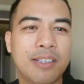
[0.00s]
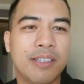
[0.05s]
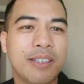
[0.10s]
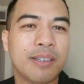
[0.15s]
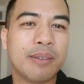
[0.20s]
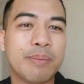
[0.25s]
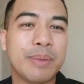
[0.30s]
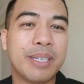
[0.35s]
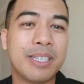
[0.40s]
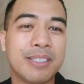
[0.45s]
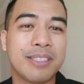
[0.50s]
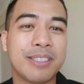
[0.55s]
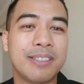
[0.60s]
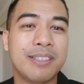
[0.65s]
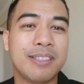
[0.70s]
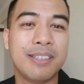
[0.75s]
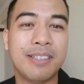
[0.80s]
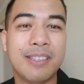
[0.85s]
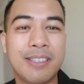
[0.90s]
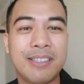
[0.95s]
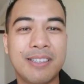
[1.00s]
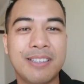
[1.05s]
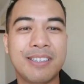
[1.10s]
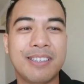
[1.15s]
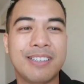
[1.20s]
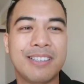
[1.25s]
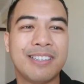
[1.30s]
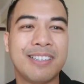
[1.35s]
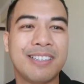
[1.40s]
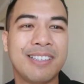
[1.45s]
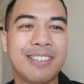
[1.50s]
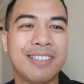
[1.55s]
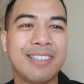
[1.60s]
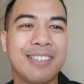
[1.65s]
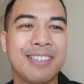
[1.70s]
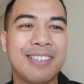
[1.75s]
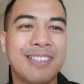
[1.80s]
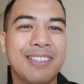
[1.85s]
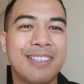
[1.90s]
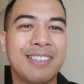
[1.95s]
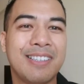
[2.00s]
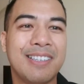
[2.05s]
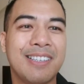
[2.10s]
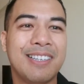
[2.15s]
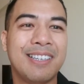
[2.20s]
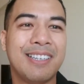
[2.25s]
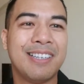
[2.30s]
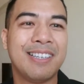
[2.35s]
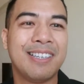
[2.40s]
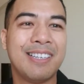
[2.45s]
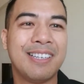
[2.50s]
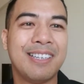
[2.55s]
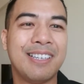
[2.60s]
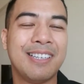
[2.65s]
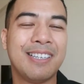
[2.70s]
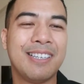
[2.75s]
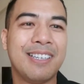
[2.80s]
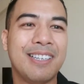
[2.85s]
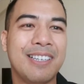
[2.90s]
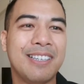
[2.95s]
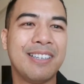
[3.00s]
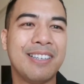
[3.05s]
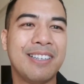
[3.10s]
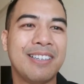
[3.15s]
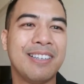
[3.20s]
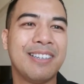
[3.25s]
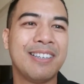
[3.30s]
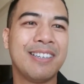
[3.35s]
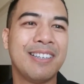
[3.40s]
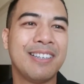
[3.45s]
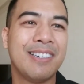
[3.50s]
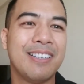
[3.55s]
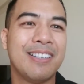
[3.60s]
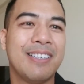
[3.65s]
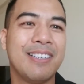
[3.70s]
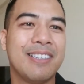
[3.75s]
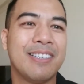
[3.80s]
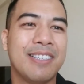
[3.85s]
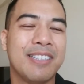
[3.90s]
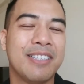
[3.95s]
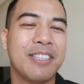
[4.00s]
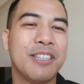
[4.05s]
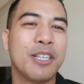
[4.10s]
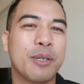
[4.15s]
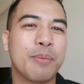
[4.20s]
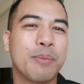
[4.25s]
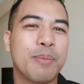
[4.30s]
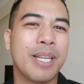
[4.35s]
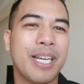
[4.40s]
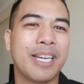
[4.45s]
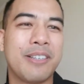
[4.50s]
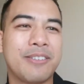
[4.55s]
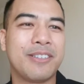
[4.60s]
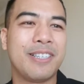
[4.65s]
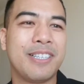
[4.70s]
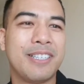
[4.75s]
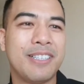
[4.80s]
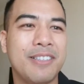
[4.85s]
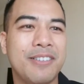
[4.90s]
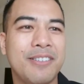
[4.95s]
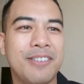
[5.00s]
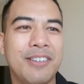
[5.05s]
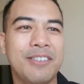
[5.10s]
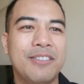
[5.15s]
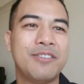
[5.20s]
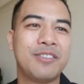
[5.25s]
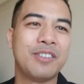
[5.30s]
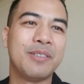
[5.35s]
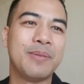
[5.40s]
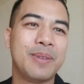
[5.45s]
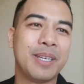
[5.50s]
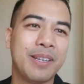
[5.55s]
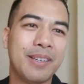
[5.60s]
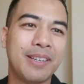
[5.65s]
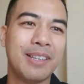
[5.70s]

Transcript: Amazing. It's very, feels luxurious. Yeah, you look black right now from that.